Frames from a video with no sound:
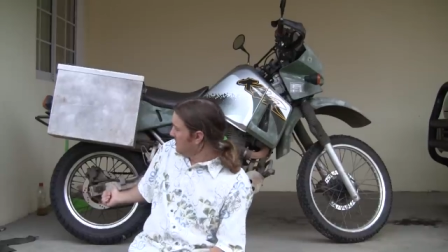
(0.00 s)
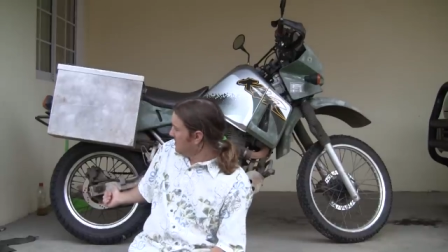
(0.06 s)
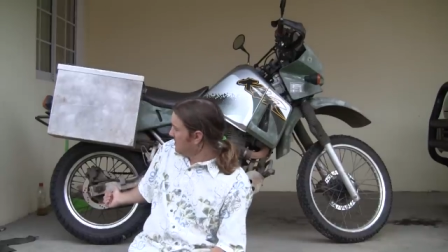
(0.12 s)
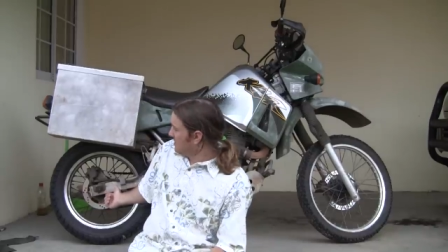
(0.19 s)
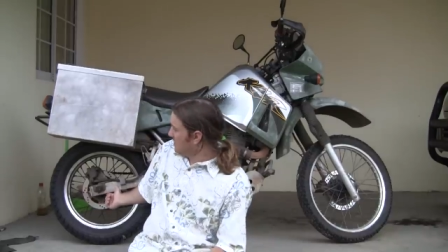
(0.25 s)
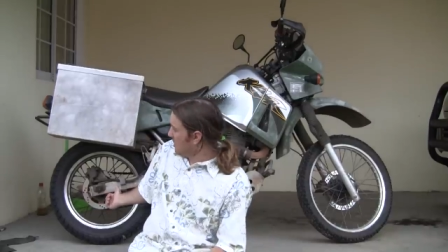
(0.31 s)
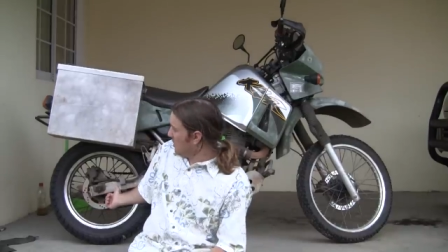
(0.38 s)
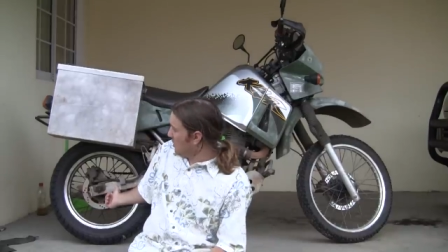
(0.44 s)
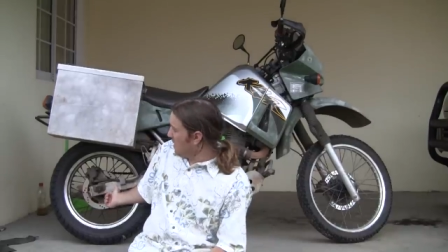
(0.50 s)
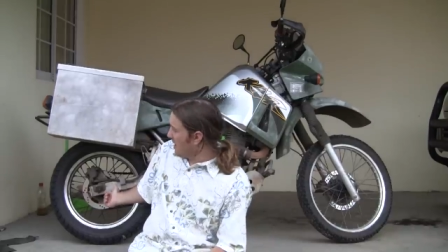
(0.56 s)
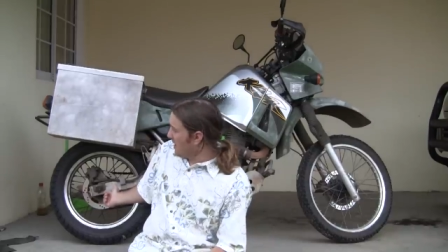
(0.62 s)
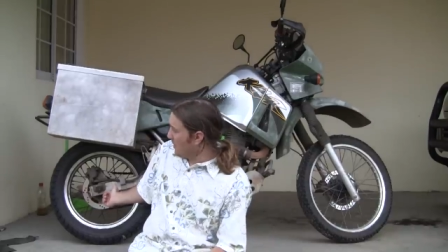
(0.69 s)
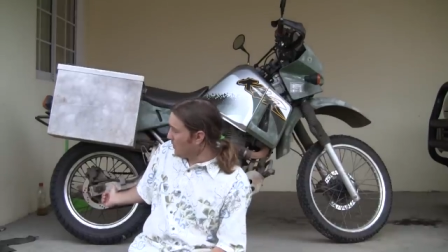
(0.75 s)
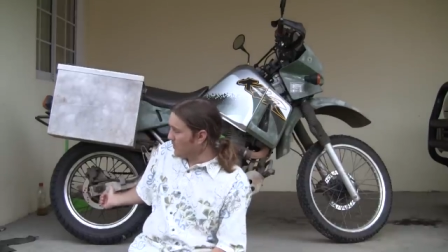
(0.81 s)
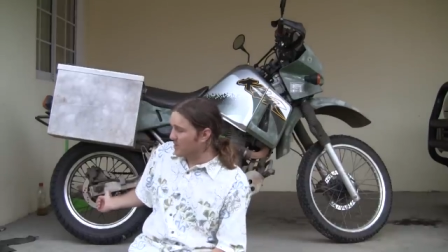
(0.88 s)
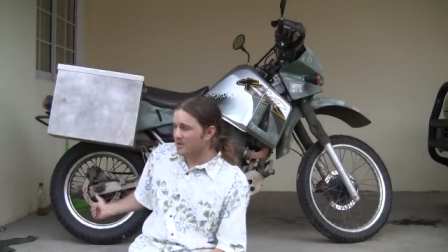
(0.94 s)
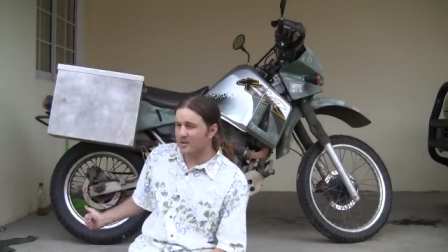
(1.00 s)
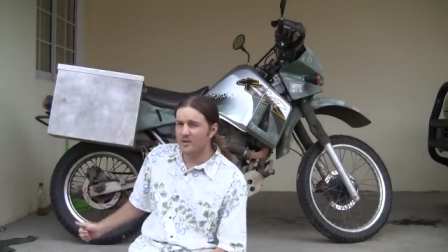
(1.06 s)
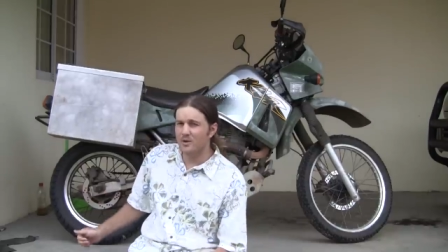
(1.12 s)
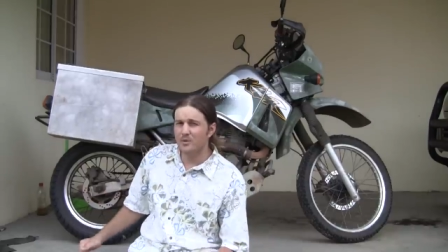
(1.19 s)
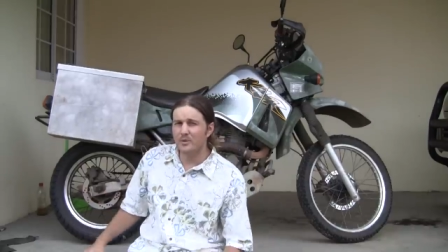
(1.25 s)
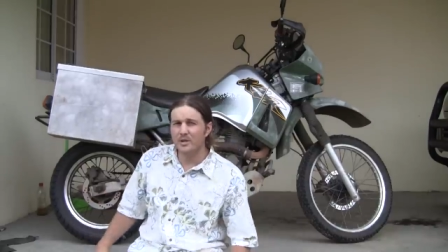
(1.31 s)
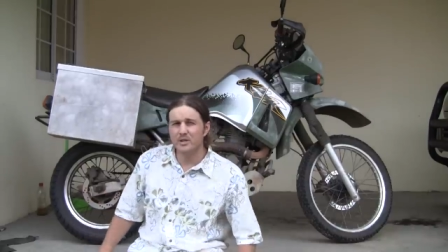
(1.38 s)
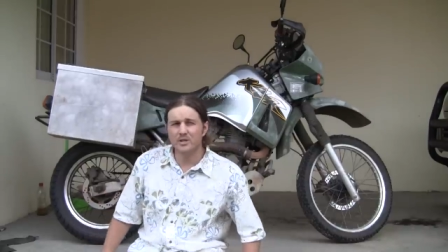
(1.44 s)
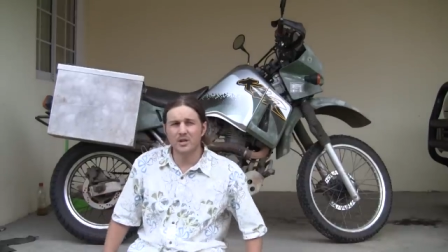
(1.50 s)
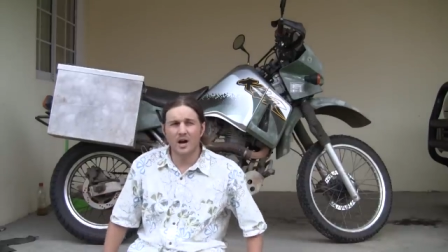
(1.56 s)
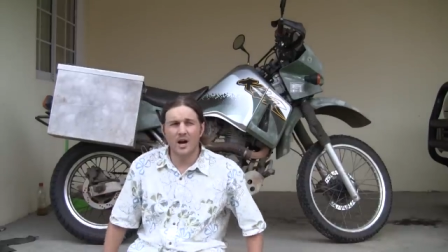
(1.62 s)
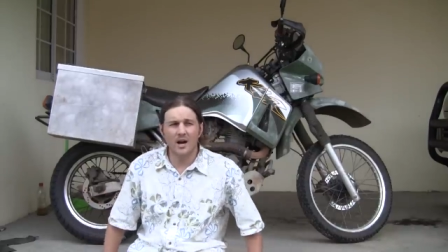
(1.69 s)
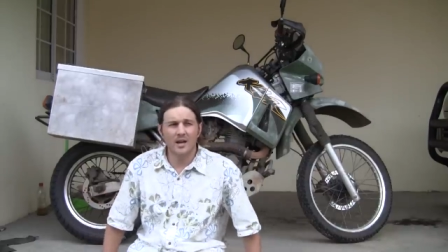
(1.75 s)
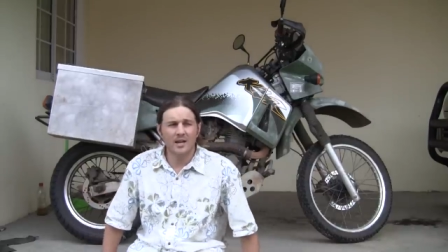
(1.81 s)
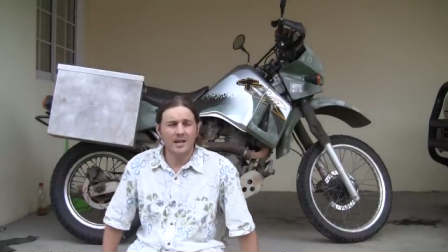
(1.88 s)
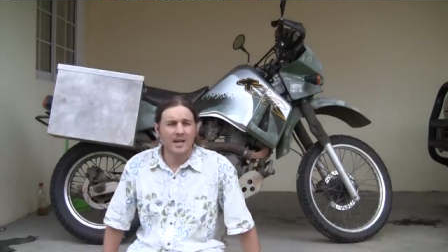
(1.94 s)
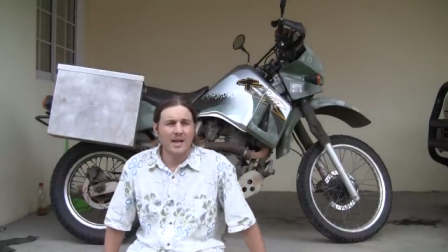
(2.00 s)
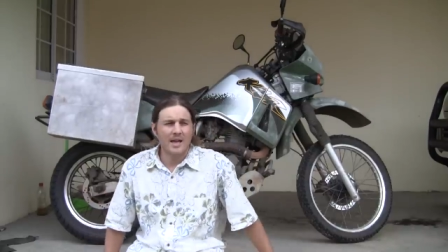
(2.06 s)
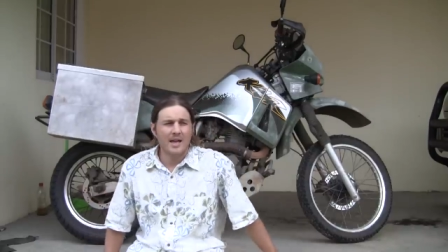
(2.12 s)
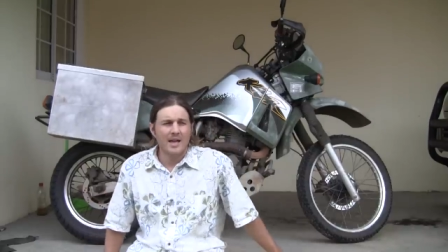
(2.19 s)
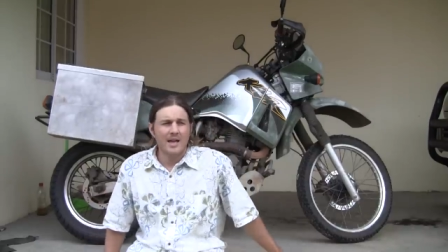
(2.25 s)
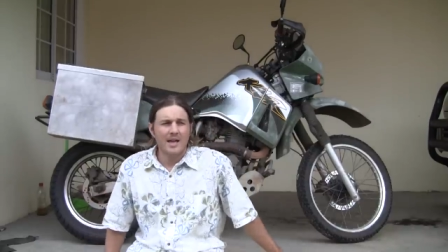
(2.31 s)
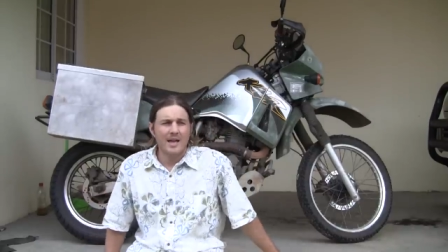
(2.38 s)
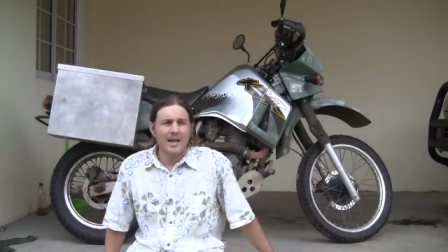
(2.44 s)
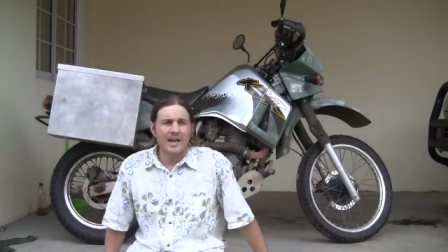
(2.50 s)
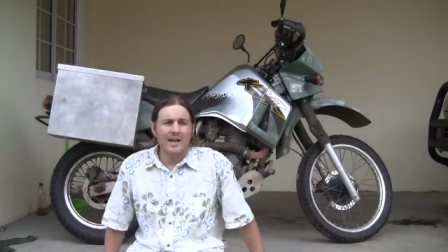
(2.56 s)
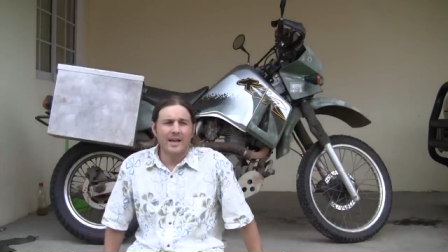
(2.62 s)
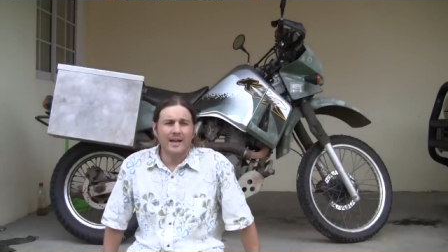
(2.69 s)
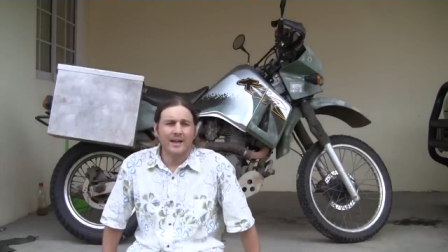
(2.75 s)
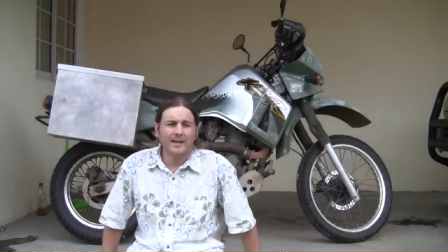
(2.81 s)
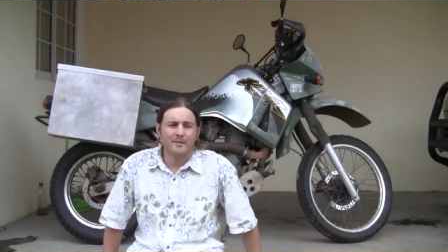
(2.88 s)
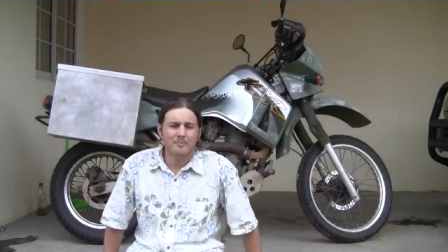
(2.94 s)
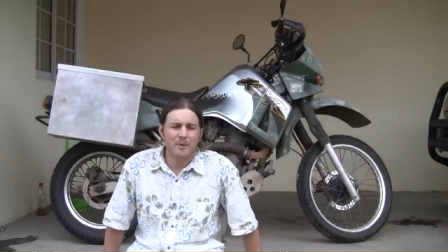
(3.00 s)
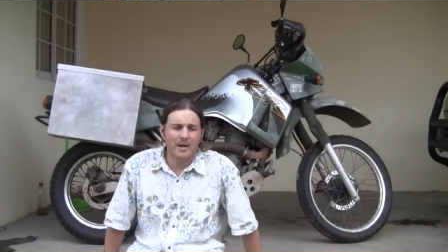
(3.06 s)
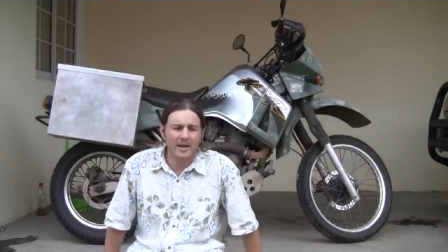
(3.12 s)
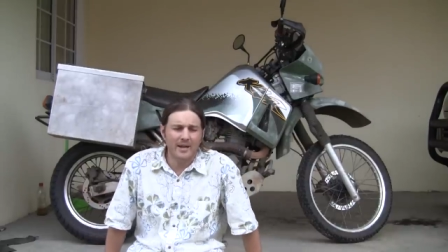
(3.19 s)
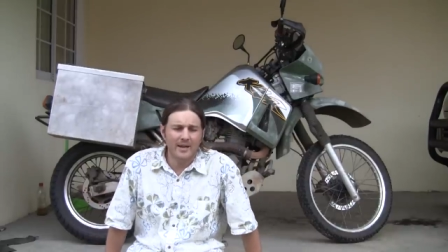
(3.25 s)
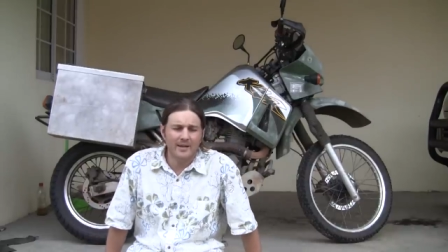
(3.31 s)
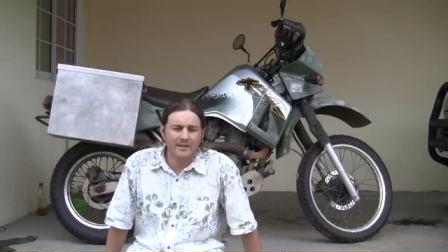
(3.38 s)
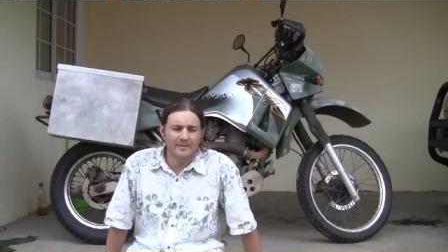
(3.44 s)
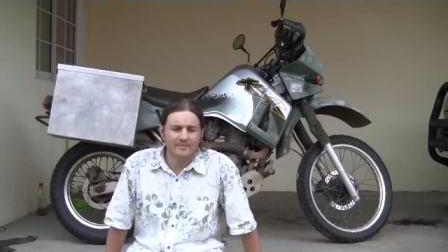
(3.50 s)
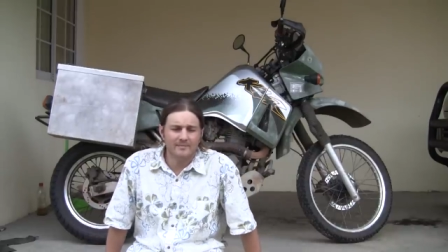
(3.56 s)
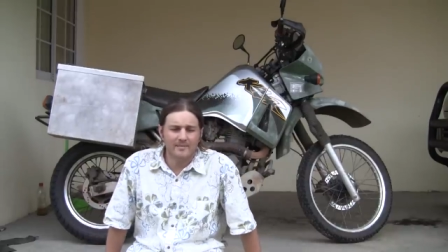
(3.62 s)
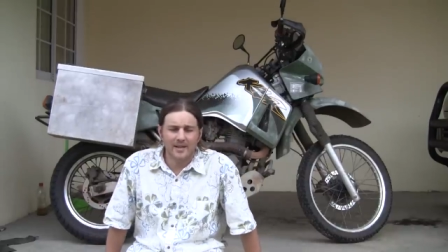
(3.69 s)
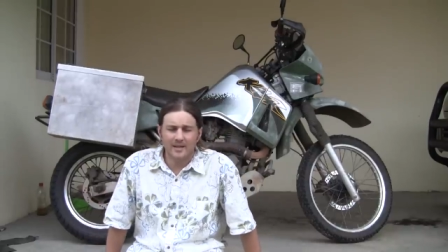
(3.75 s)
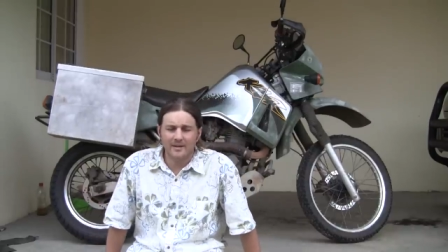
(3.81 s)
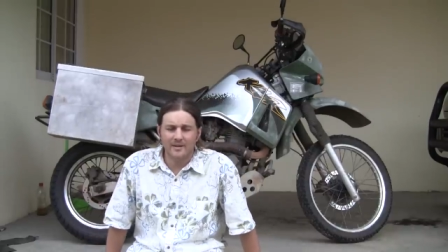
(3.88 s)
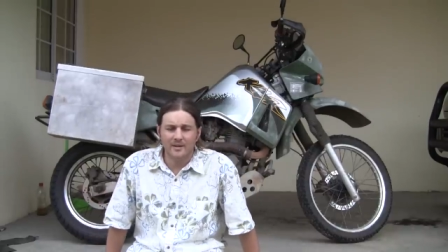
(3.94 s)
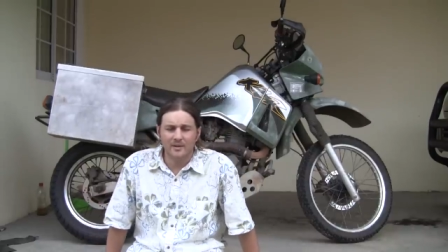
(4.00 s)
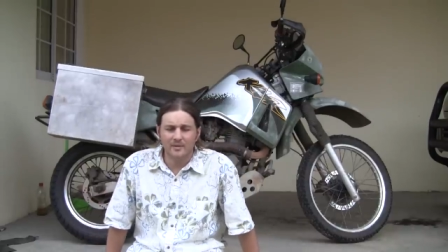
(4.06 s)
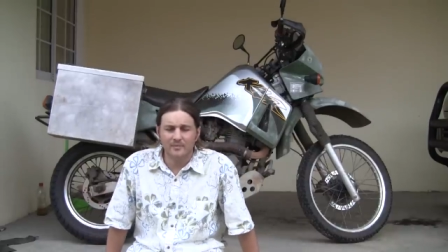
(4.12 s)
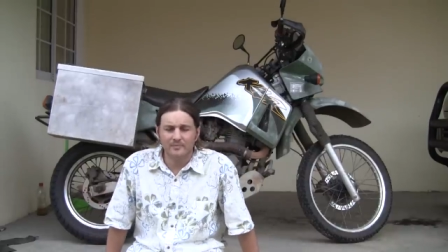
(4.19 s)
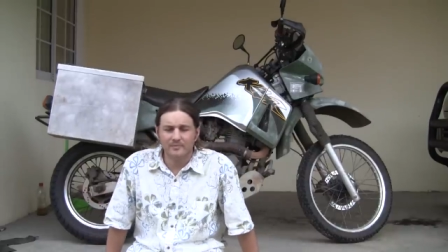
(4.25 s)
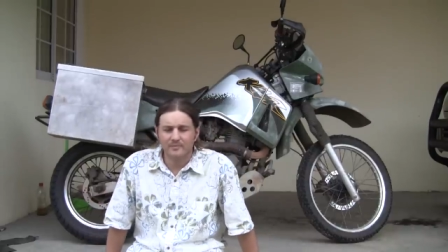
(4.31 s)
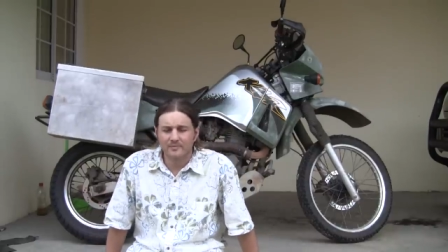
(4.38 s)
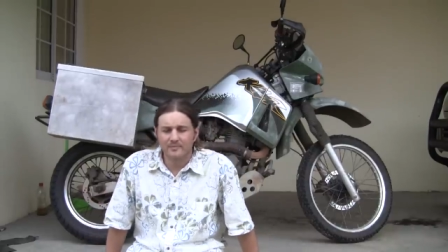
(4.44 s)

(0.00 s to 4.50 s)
So I ordered a new rear shock and paid, I don't know,